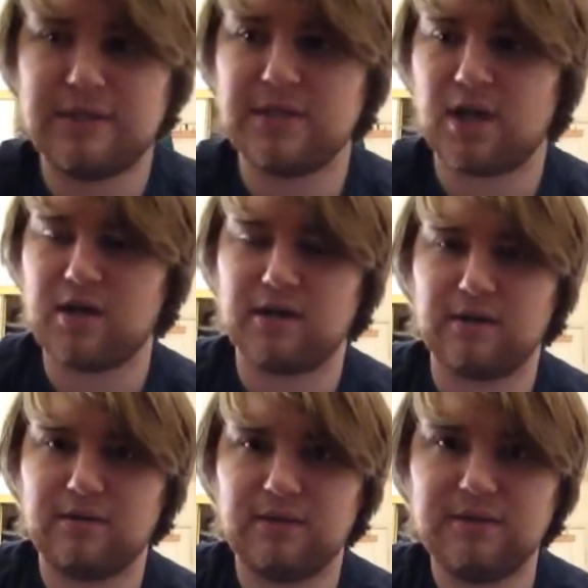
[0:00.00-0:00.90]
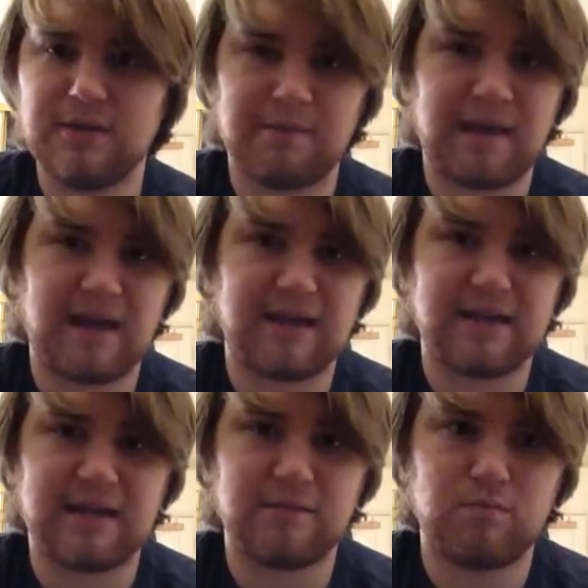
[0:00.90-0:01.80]
dog
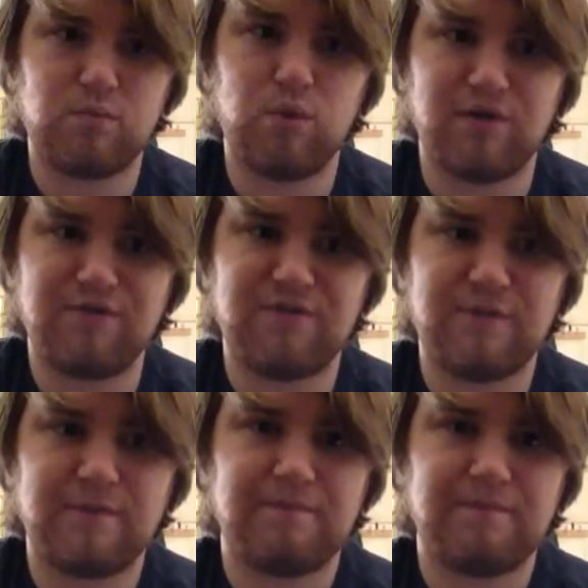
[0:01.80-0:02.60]
companion named Wolf,